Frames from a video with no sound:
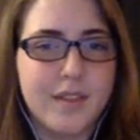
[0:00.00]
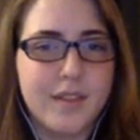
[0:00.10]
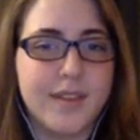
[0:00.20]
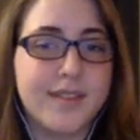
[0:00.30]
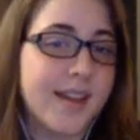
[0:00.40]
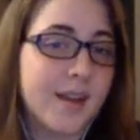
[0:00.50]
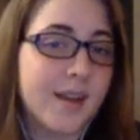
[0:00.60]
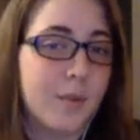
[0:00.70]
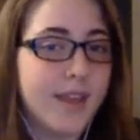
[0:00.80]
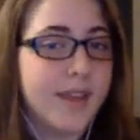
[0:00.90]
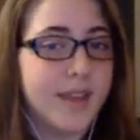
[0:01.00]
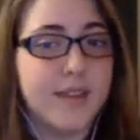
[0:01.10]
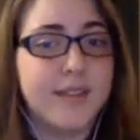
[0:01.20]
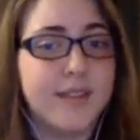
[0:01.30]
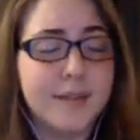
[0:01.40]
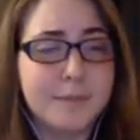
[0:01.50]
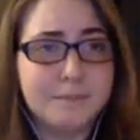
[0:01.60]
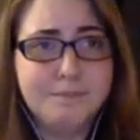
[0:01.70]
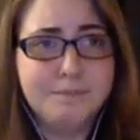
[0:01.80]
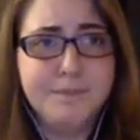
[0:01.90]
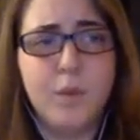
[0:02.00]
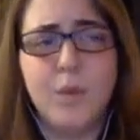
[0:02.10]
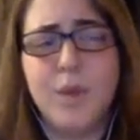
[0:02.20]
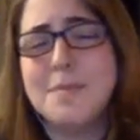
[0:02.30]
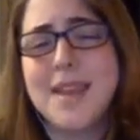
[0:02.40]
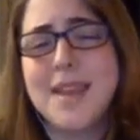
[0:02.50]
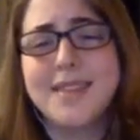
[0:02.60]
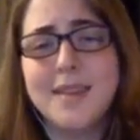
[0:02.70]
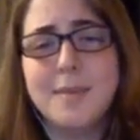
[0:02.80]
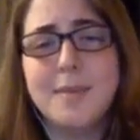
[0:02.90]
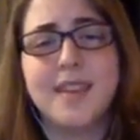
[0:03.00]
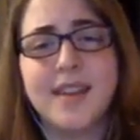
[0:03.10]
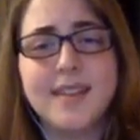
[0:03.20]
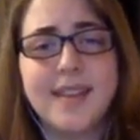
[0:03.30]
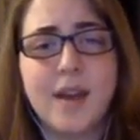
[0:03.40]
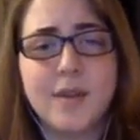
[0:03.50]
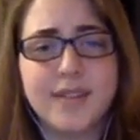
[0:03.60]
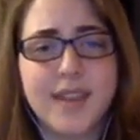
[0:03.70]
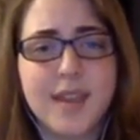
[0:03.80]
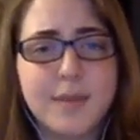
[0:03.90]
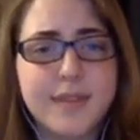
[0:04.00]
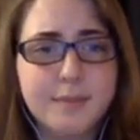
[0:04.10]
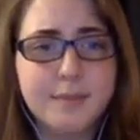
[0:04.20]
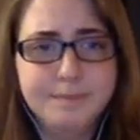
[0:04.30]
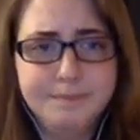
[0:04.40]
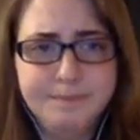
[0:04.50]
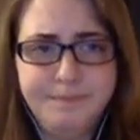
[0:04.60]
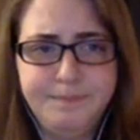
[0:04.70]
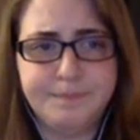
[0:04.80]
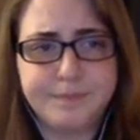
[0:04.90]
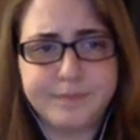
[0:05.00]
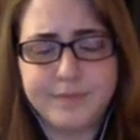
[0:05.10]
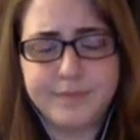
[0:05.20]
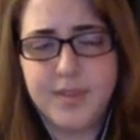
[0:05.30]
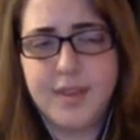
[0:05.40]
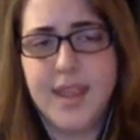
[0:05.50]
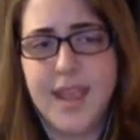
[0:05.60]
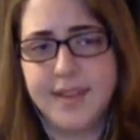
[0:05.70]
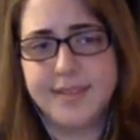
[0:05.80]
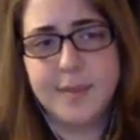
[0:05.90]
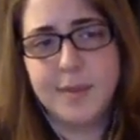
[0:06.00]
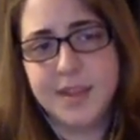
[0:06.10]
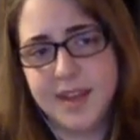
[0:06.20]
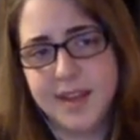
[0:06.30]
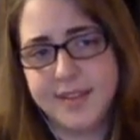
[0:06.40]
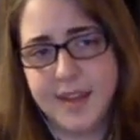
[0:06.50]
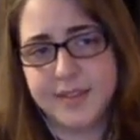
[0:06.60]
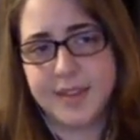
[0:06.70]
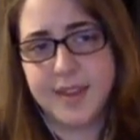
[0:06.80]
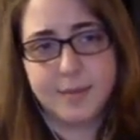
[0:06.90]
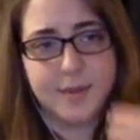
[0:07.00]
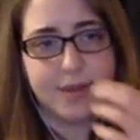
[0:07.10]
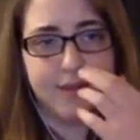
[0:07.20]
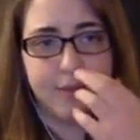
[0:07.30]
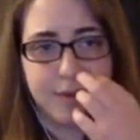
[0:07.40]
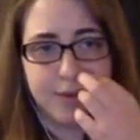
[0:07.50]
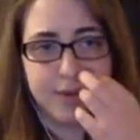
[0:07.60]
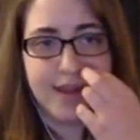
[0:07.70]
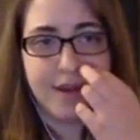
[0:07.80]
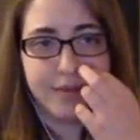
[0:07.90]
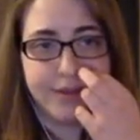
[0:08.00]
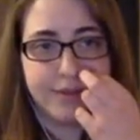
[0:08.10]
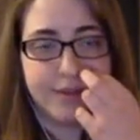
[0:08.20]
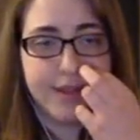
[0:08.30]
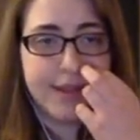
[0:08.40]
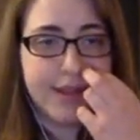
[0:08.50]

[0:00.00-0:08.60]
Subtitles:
The second way is we can make simulated soundscapes. A simulated soundscape is when we download